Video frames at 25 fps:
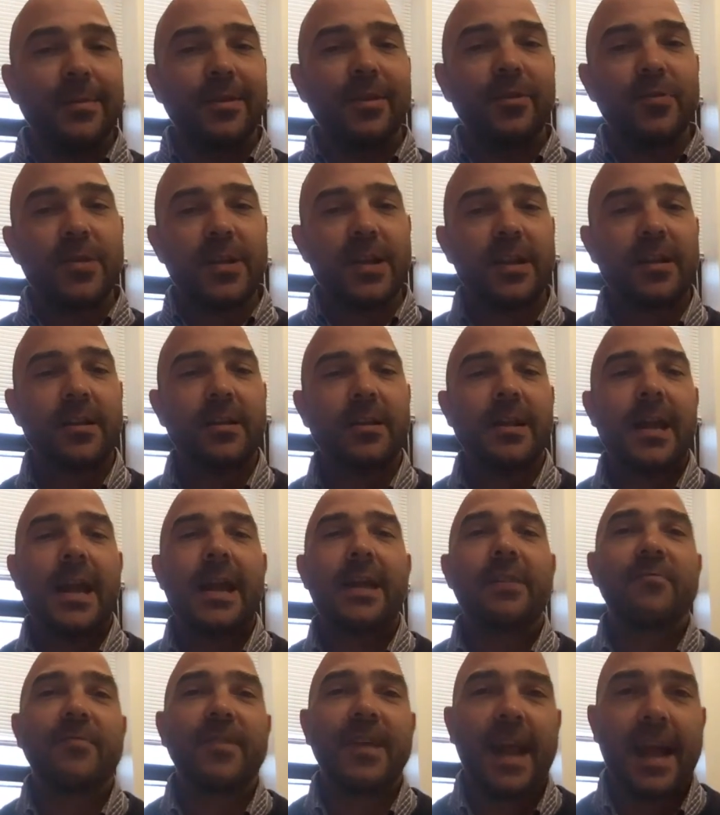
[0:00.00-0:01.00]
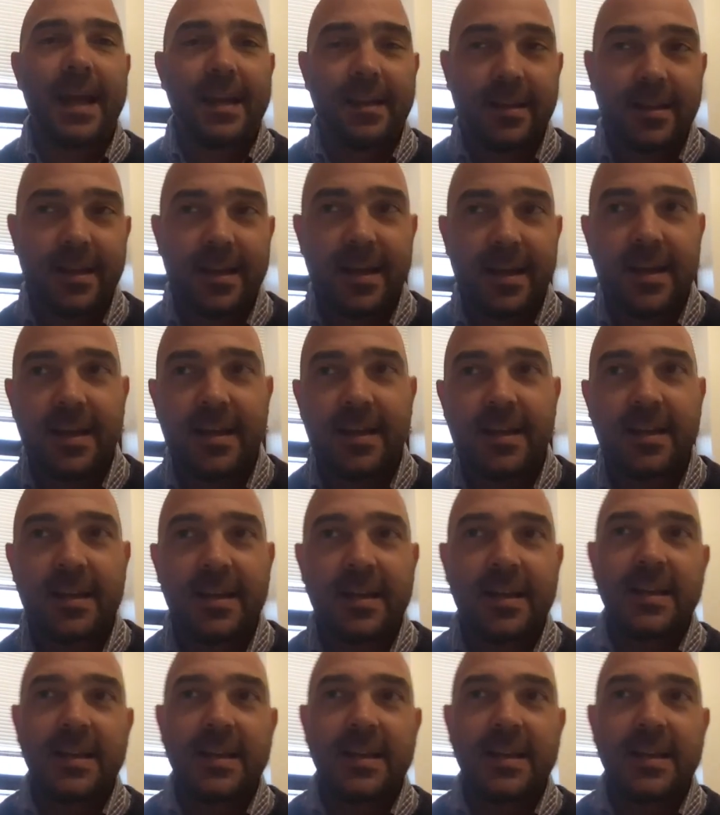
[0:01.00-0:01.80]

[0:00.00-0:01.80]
learning, in reality,